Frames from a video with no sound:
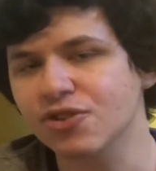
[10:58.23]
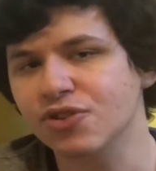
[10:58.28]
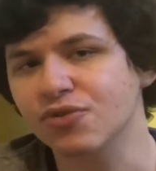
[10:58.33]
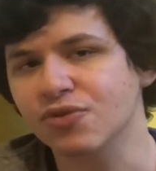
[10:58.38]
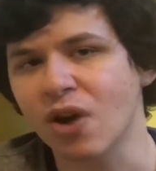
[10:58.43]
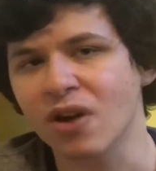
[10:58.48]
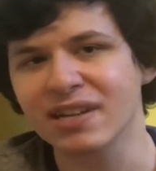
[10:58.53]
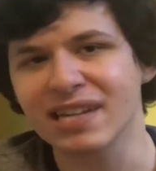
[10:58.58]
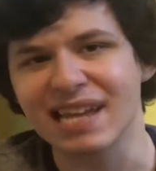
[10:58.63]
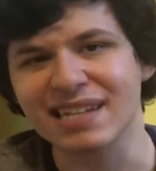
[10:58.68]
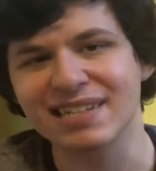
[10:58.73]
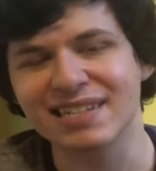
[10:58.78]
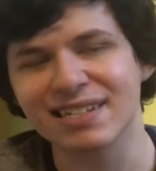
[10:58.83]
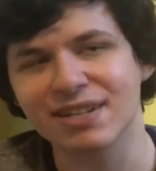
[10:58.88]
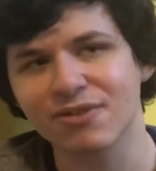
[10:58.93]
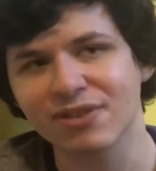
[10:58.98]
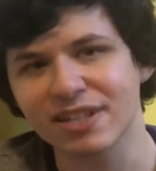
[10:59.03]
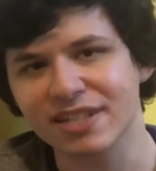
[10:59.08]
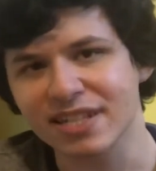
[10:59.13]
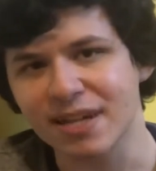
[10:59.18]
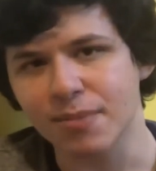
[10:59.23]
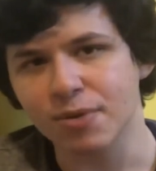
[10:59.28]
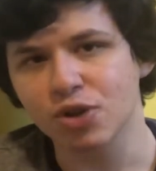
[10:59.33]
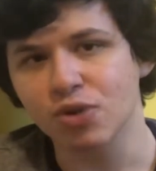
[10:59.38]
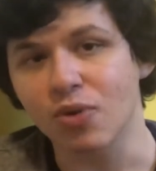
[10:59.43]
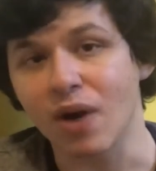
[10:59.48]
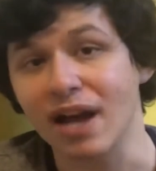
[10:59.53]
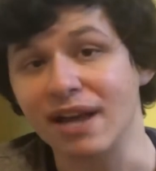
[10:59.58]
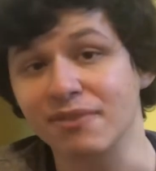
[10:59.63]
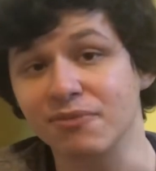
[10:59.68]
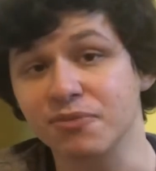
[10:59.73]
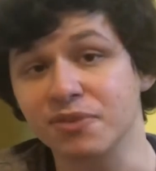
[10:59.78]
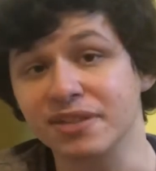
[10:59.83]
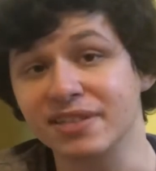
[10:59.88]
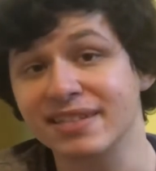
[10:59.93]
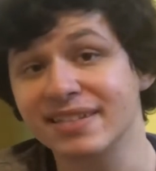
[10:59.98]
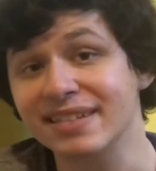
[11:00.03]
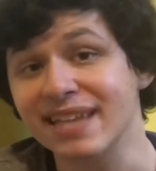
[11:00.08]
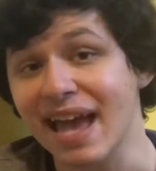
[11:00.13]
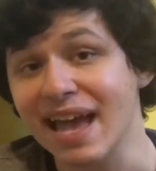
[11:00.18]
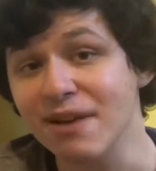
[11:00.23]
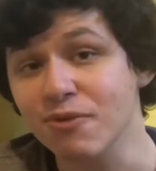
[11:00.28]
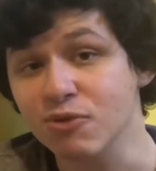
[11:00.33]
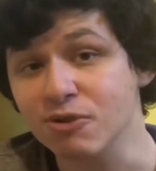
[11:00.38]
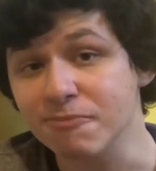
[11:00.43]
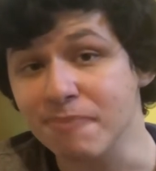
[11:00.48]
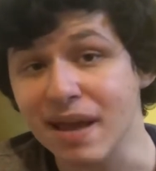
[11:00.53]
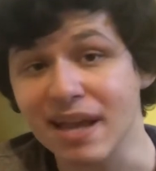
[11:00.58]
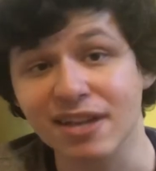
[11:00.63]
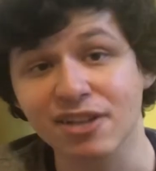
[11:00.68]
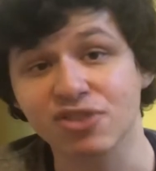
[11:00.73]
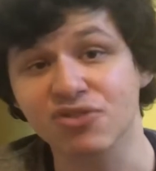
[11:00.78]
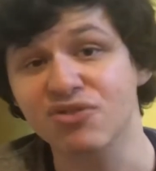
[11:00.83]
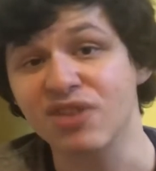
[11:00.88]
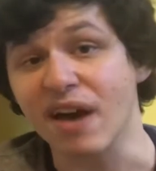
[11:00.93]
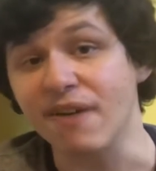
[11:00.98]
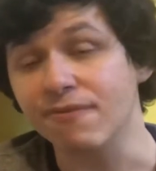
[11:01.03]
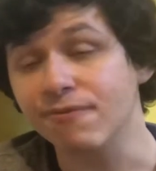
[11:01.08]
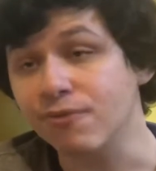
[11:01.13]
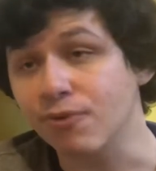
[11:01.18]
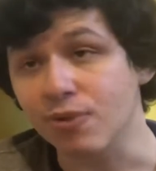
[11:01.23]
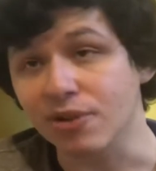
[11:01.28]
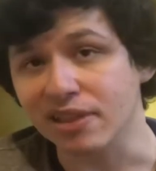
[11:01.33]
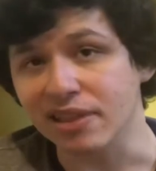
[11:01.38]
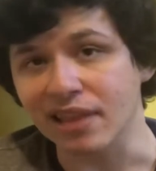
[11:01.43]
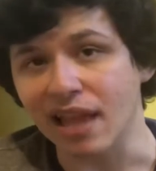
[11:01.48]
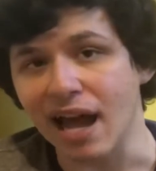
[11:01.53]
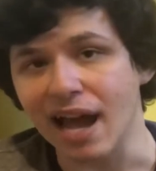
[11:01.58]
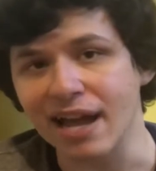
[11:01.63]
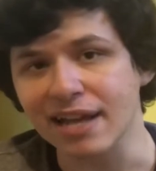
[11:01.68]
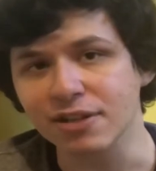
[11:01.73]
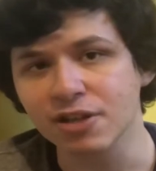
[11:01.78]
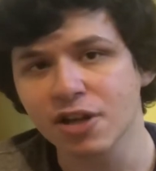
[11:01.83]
so not necessarily someone who I would say would make it to that fourth line